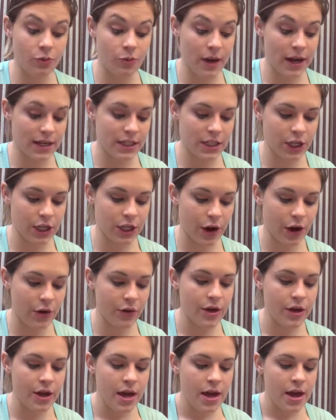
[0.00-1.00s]
I'm
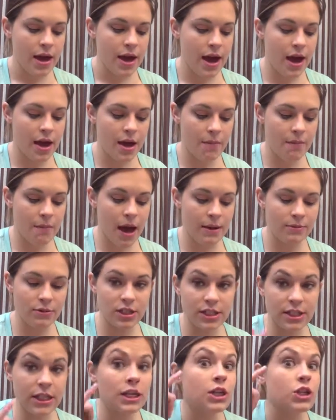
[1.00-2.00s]
just going to do
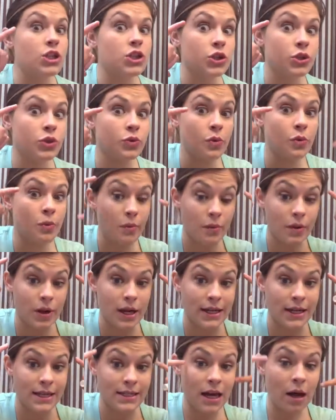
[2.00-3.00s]
a double coat of
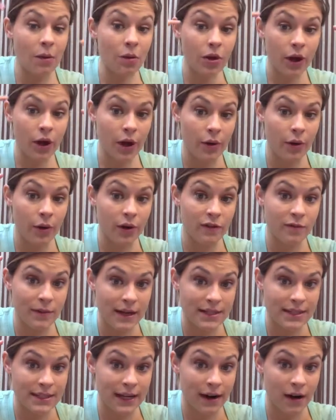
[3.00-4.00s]
mascara on the
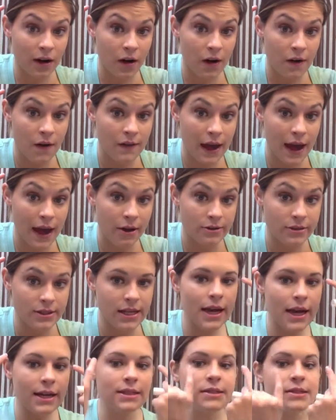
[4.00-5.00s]
outsides, but just a
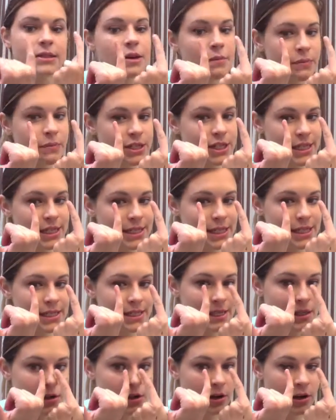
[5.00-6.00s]
single coat on the
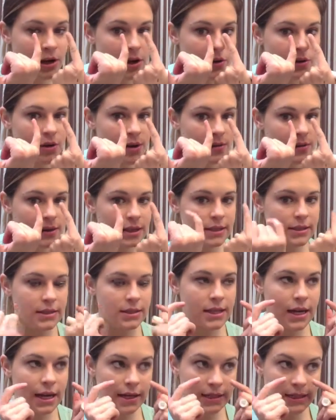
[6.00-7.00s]
insides, and then
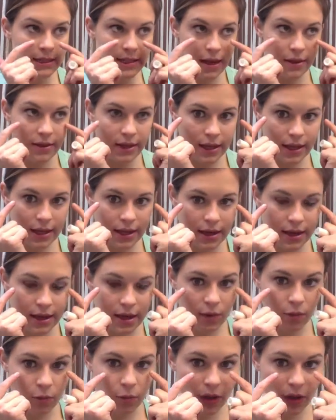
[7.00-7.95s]
a real careful